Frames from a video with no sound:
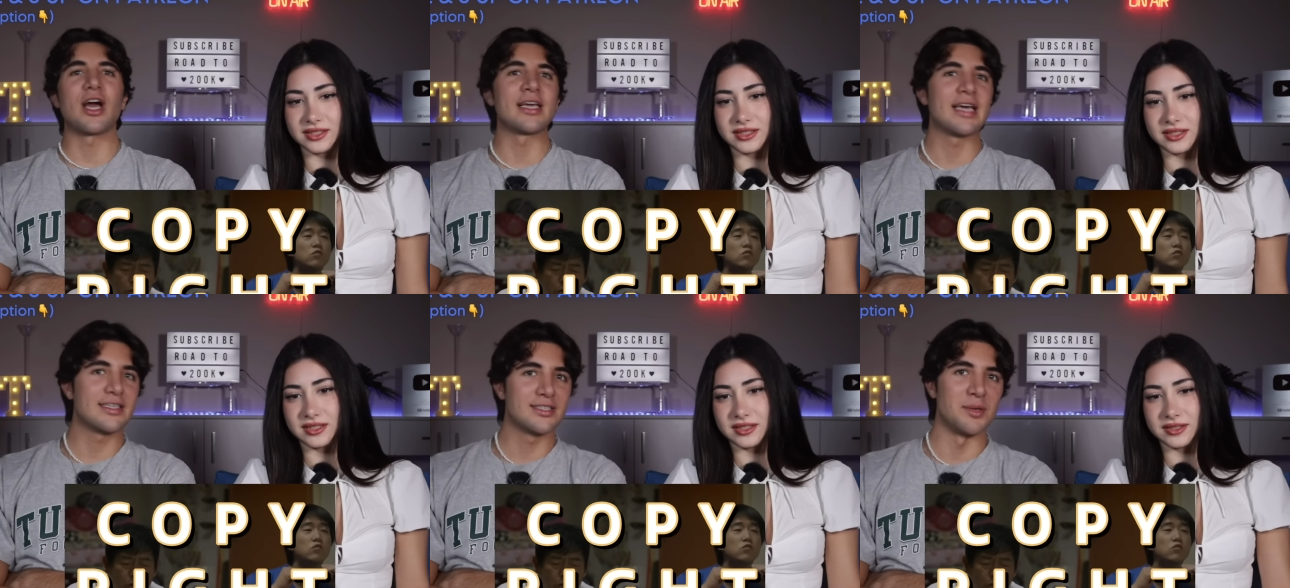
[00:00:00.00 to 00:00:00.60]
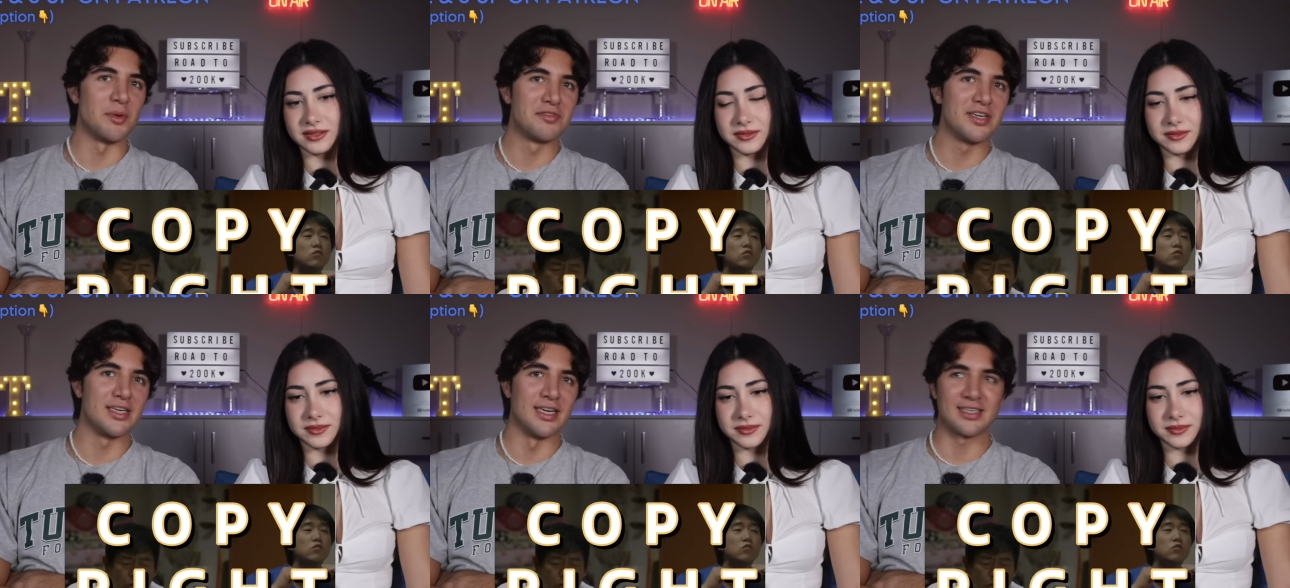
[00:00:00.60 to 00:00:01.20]
Speaker 1: i get some of
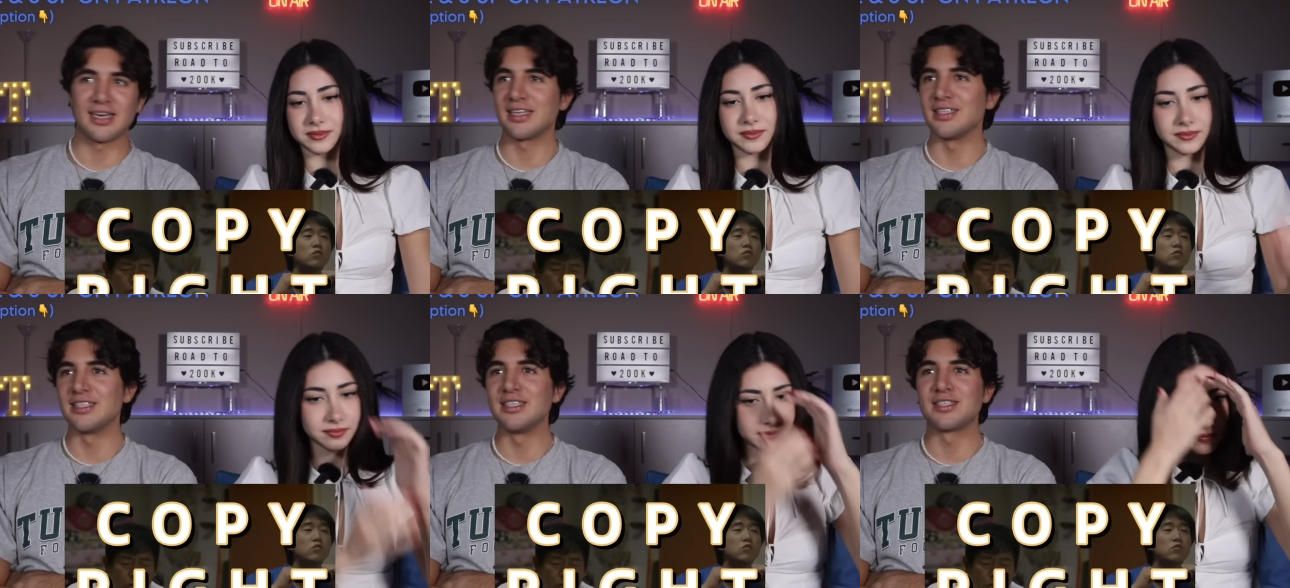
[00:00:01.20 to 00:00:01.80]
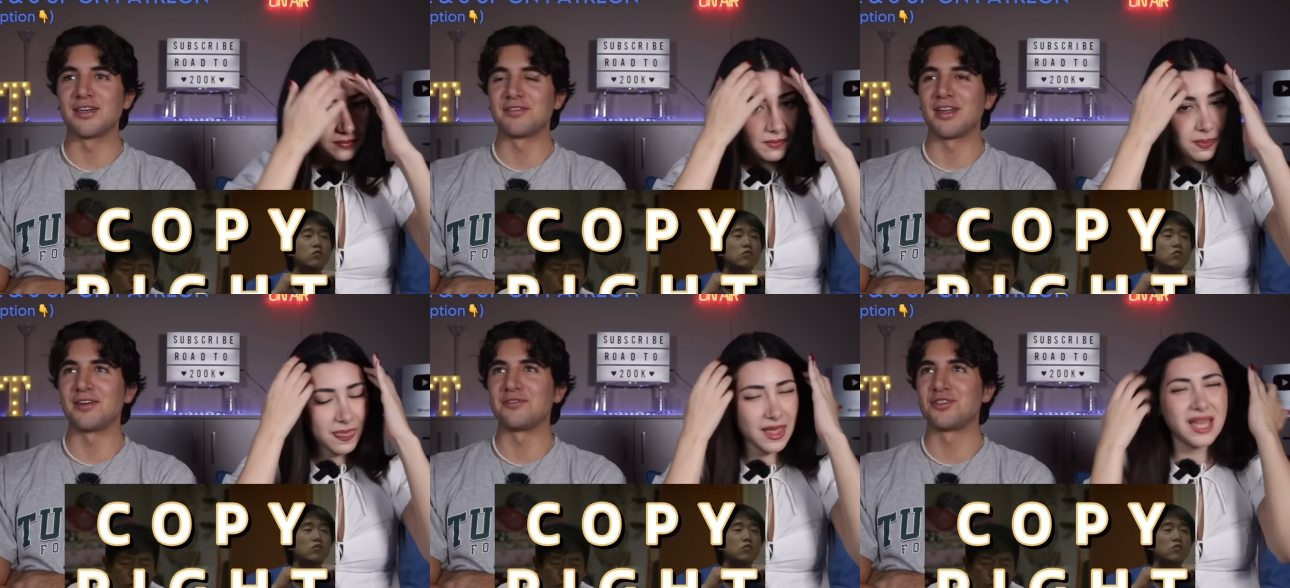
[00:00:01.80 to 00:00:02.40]
it like i can see stuff
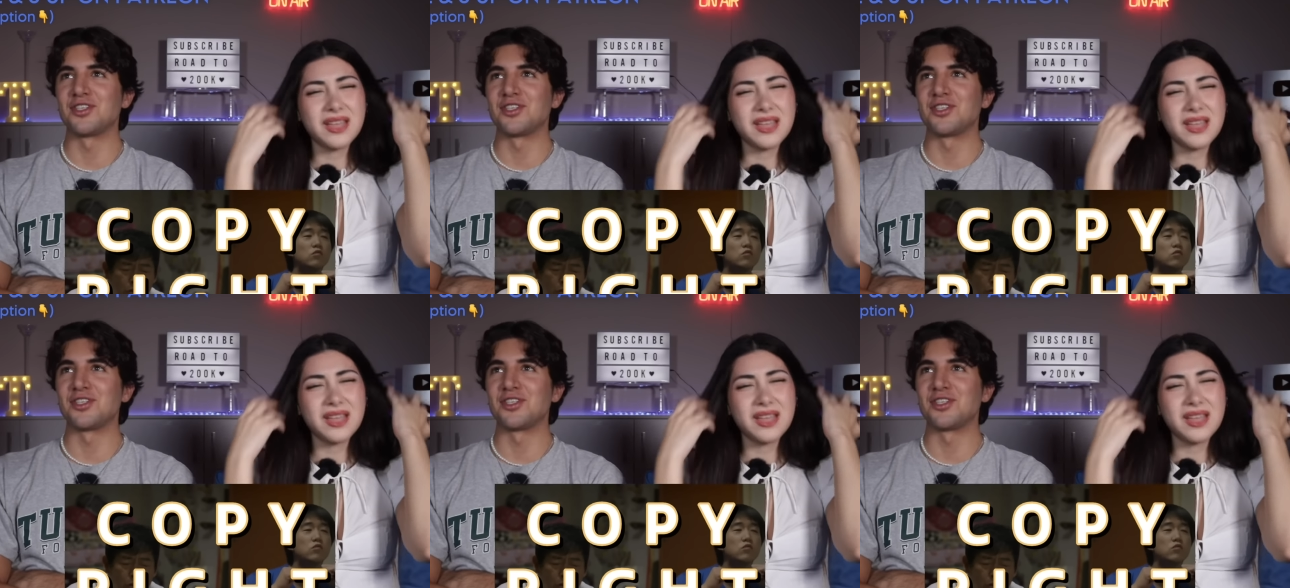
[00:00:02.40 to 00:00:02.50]
that i've